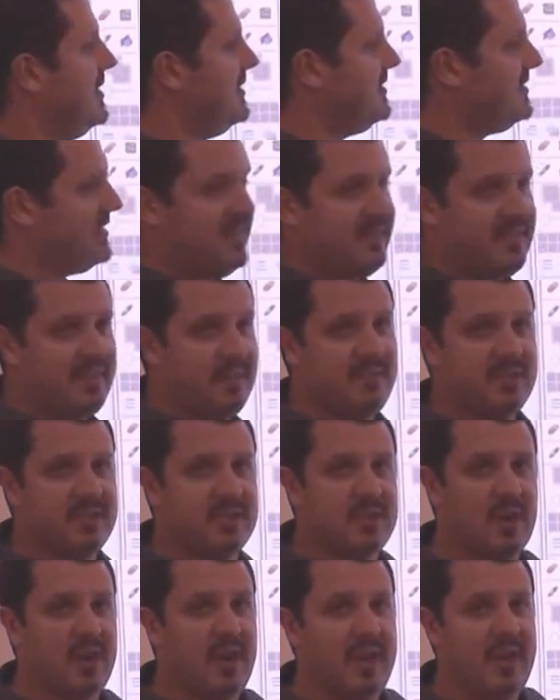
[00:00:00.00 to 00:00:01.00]
this system is
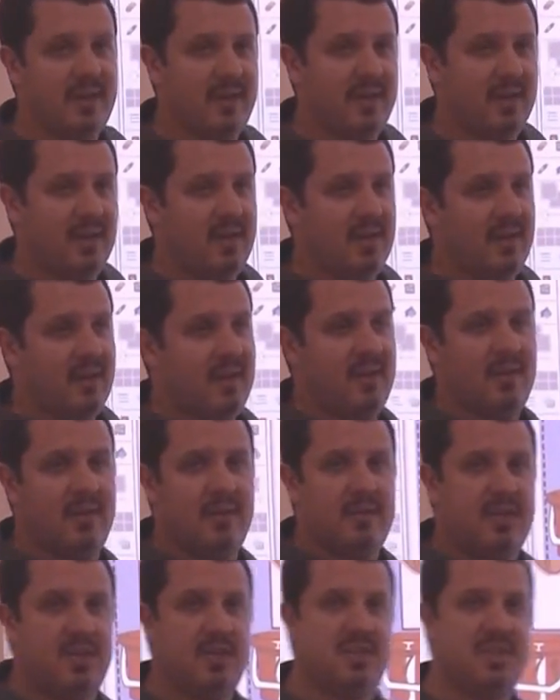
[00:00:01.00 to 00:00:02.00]
great.
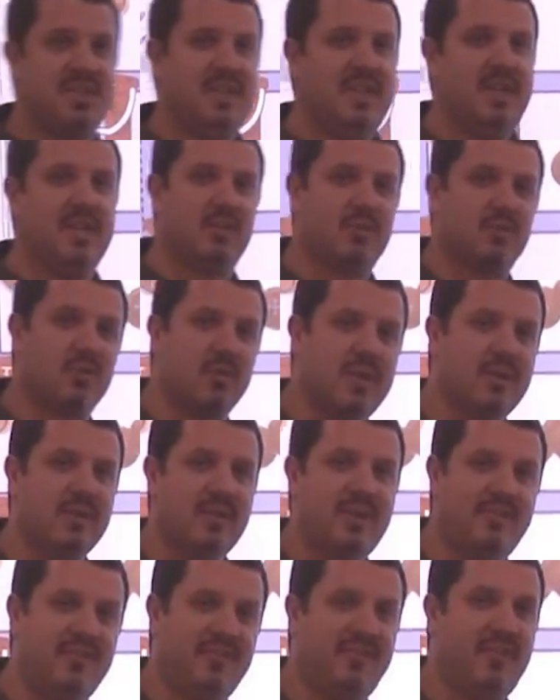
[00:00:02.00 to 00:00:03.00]
You just need a
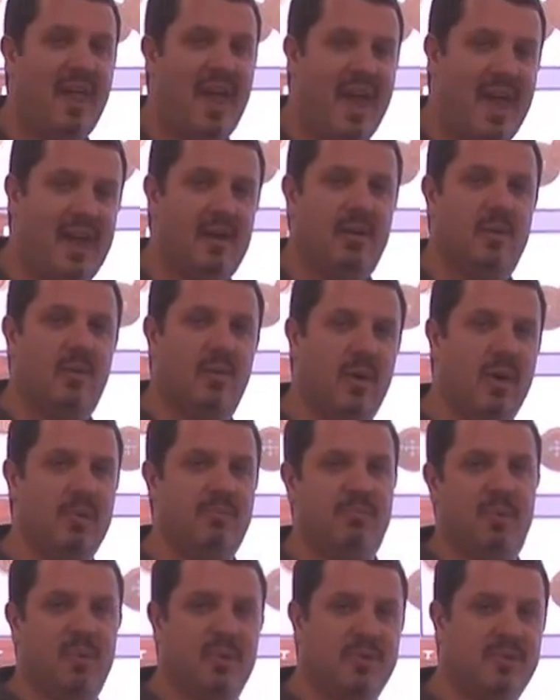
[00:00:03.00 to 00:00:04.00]
really flat
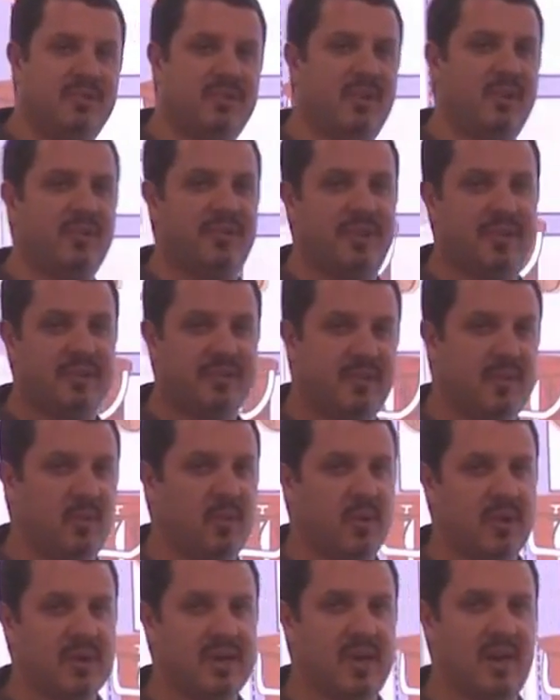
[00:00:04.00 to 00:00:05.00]
whiteboard surface to
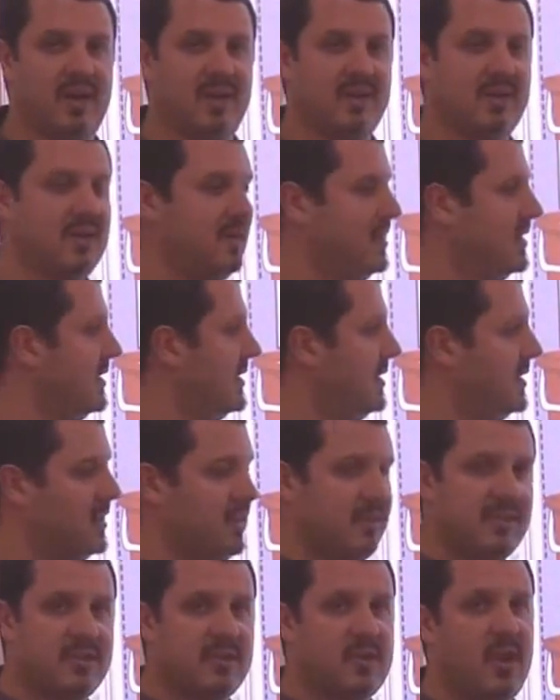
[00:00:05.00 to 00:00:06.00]
work on.
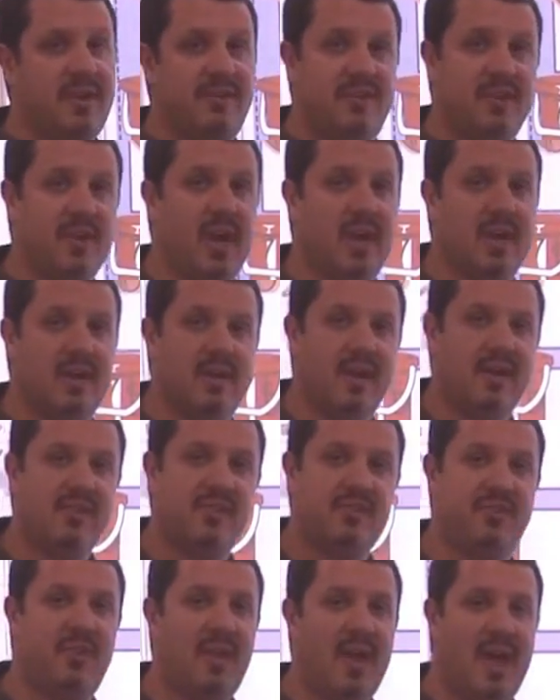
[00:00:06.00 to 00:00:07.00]
It's great if you got a
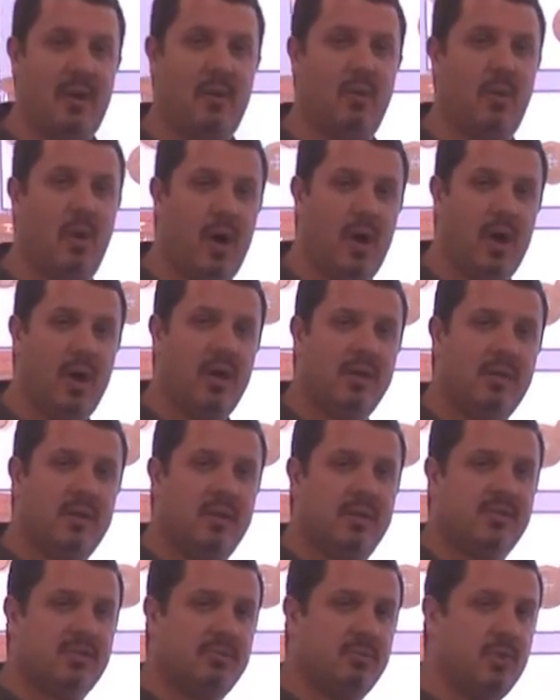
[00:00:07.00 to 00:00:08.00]
nice flat wall,
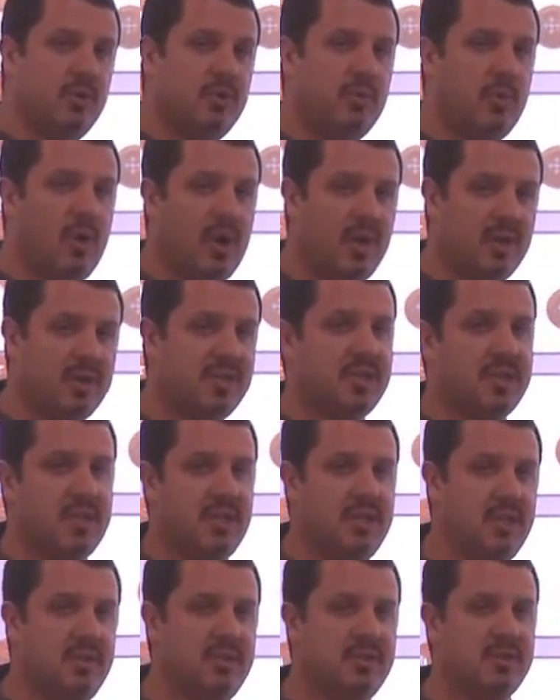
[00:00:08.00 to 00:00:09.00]
a smooth wall that you
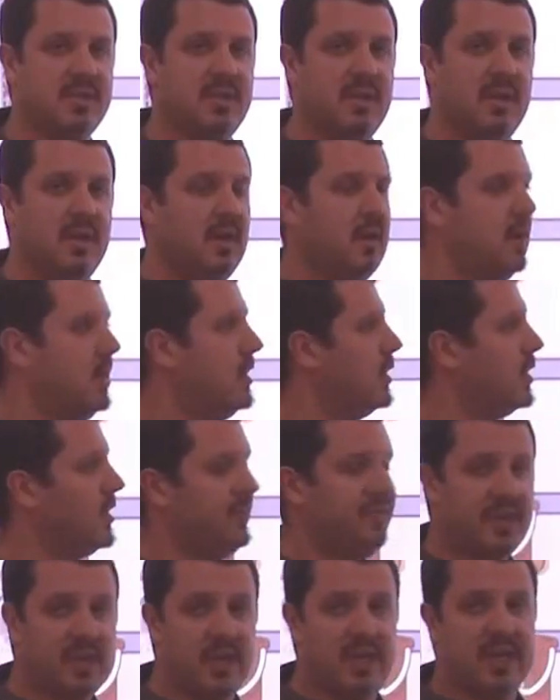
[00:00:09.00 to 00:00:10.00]
can use, or
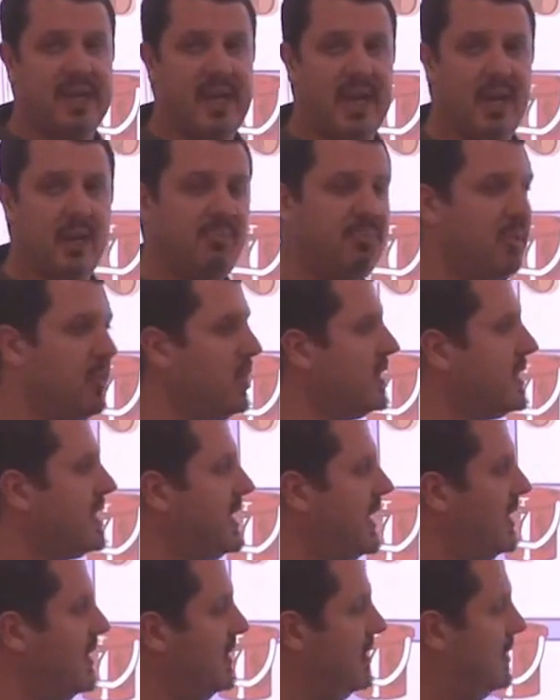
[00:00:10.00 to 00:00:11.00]
if you're going to get a board,
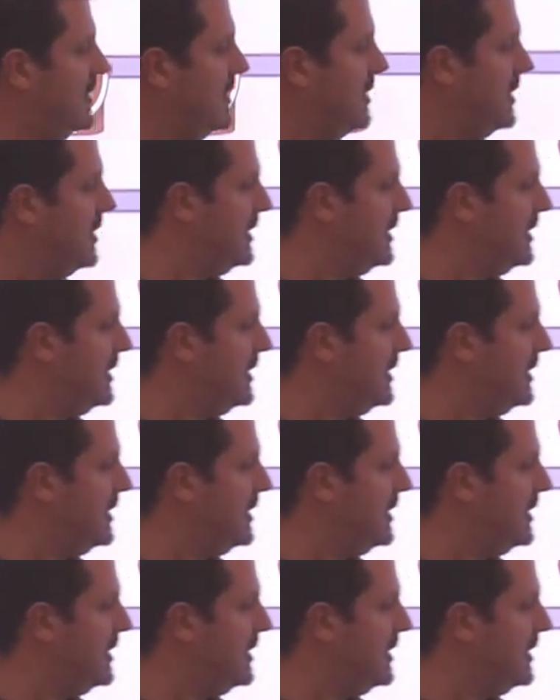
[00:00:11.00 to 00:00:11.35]
get uh,